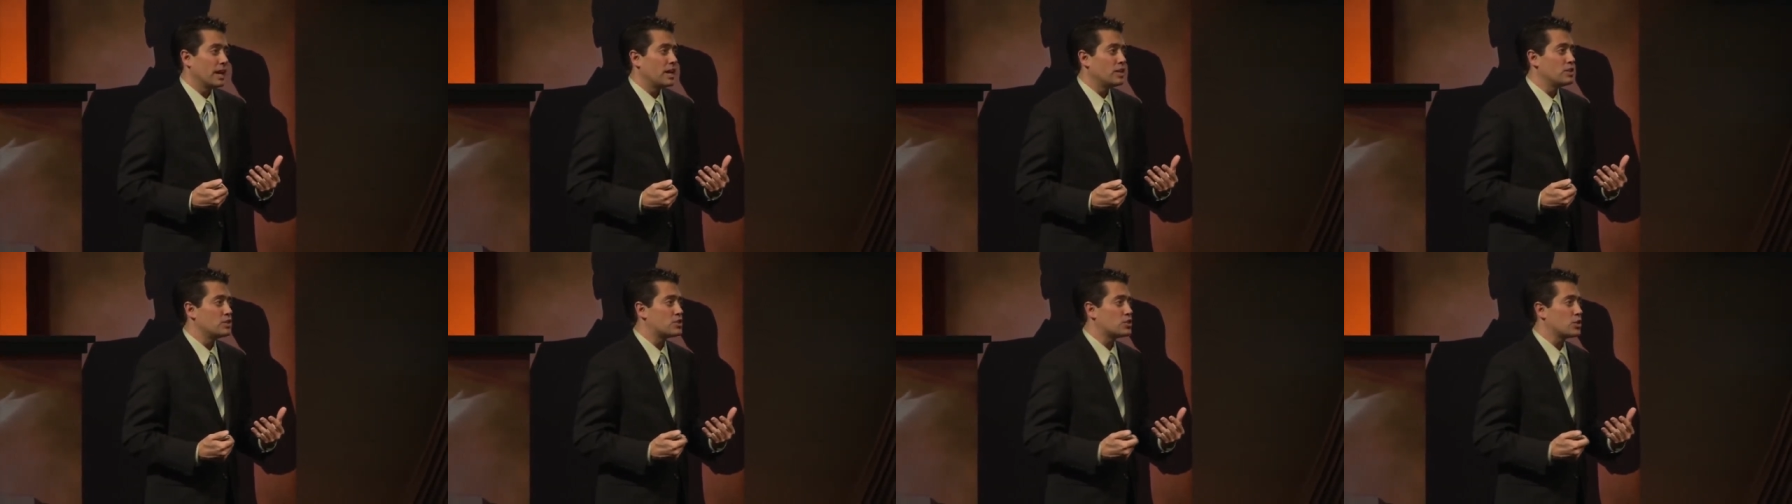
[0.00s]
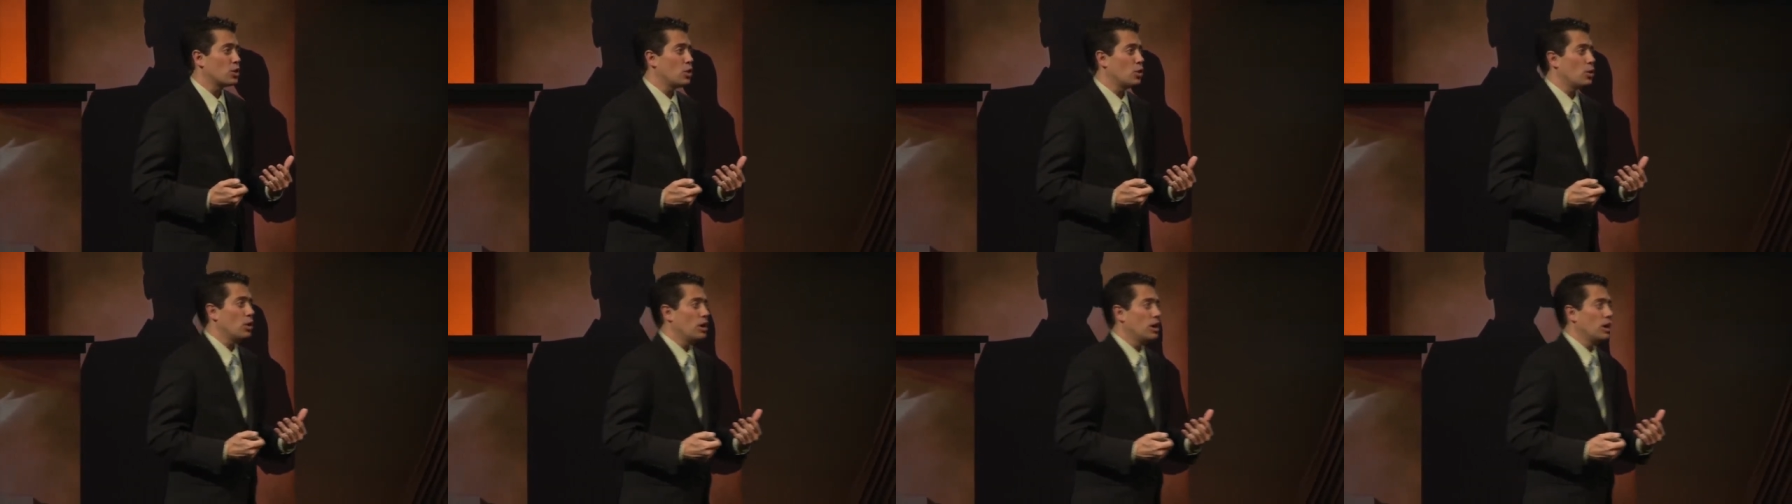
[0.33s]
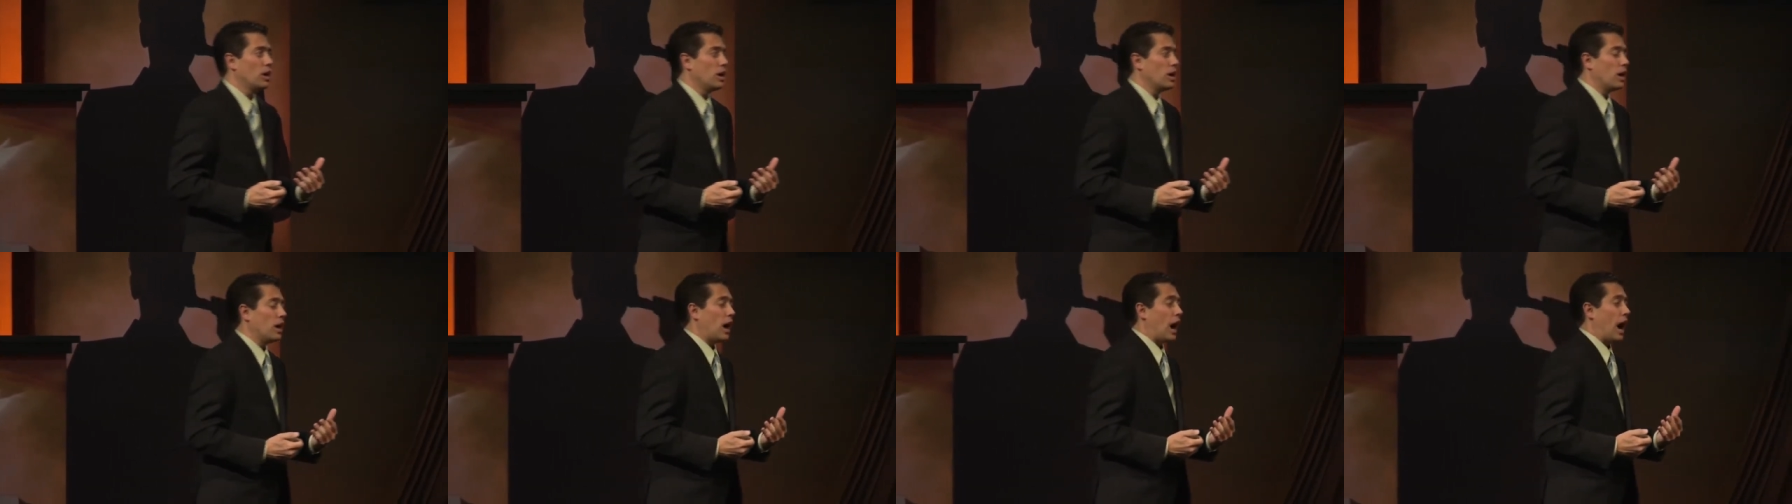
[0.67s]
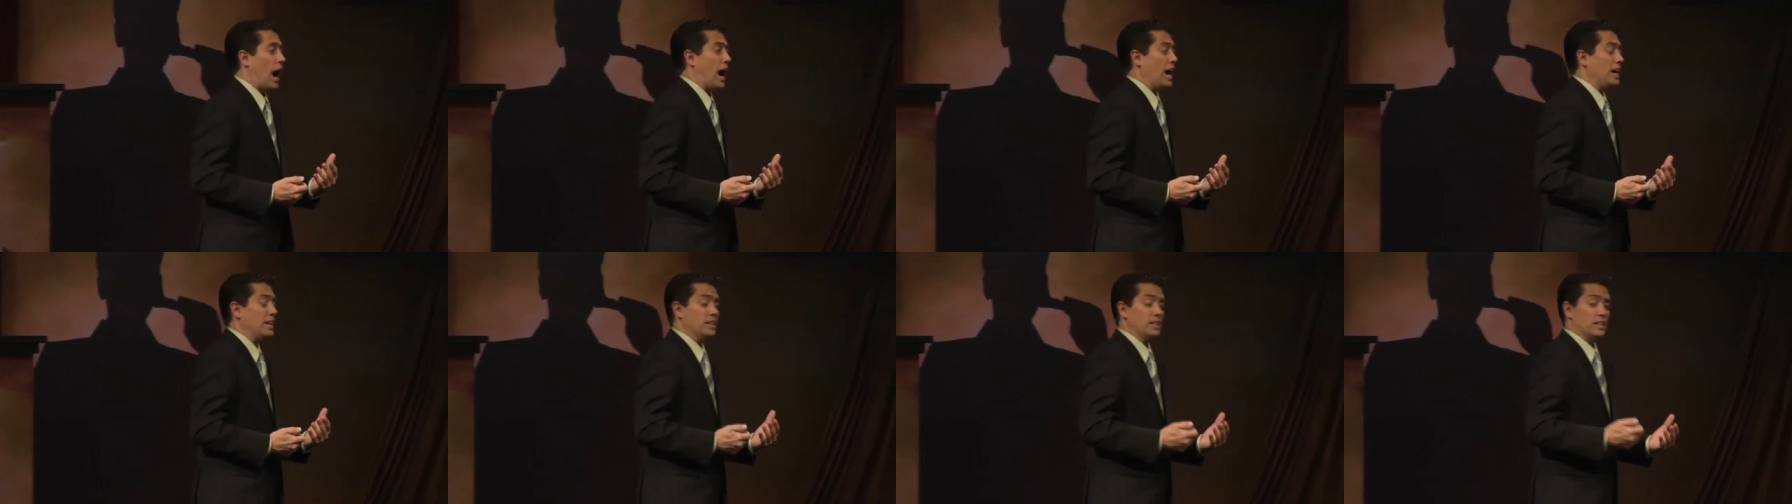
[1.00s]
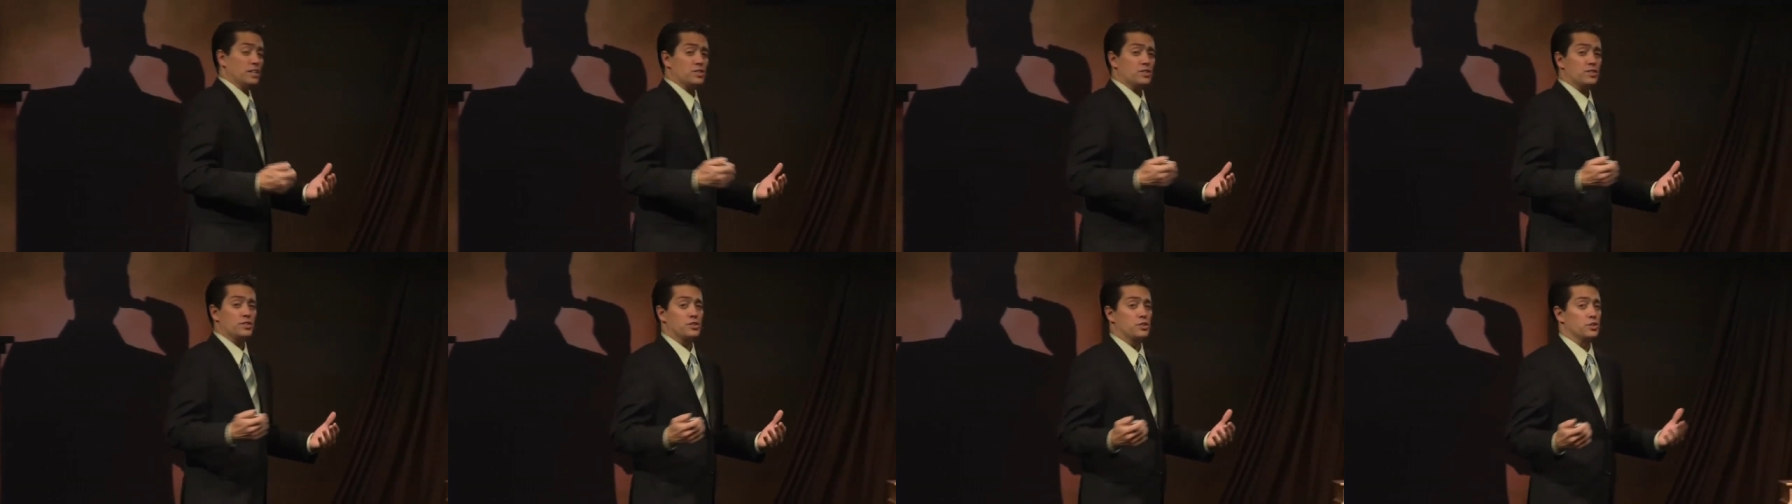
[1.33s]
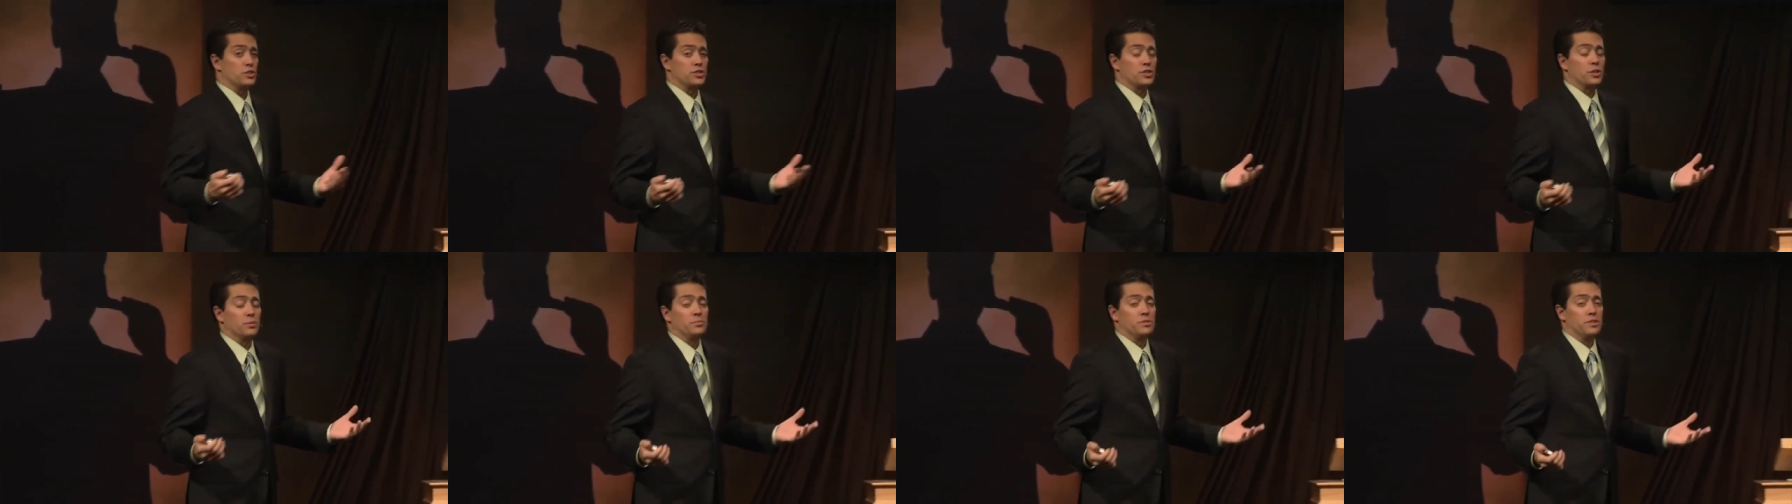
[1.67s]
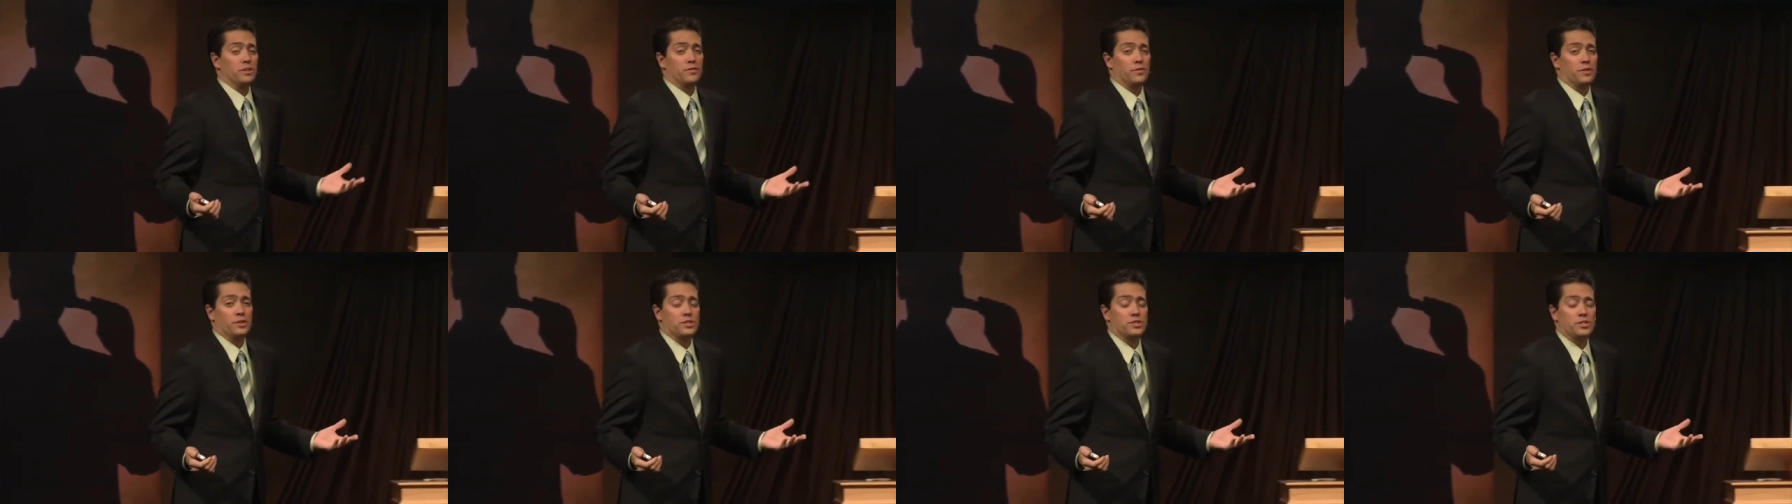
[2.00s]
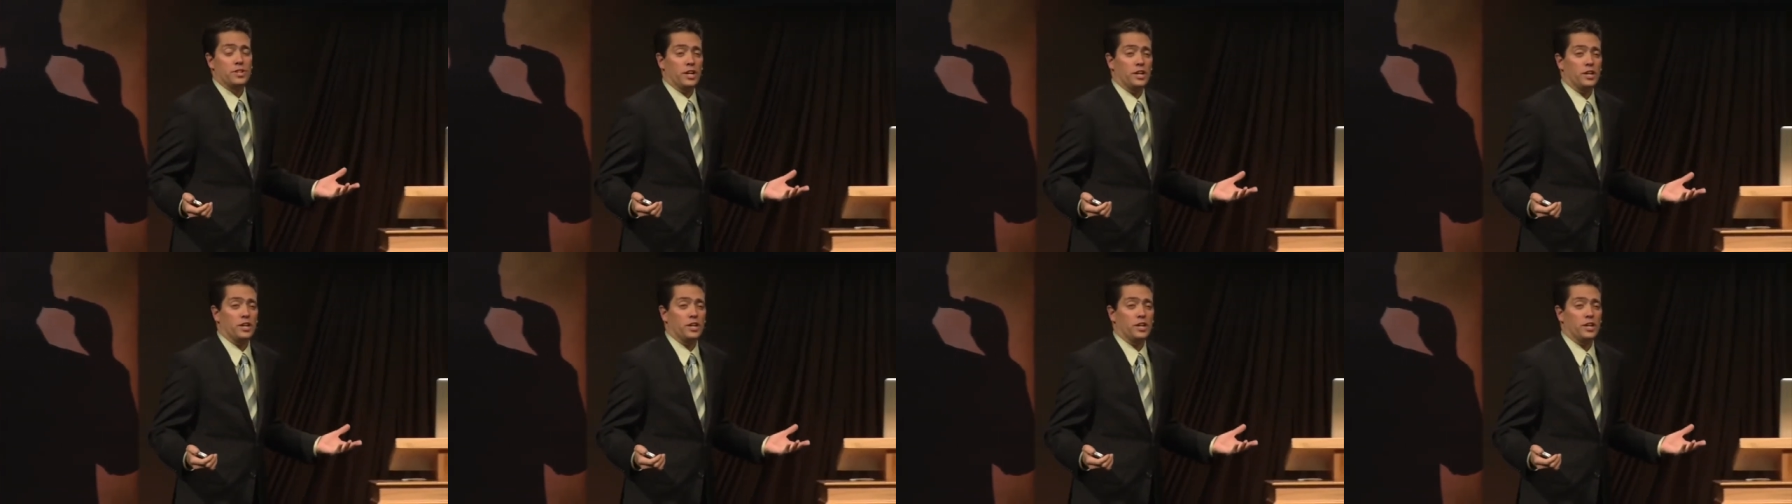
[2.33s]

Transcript: And so, I listened to some different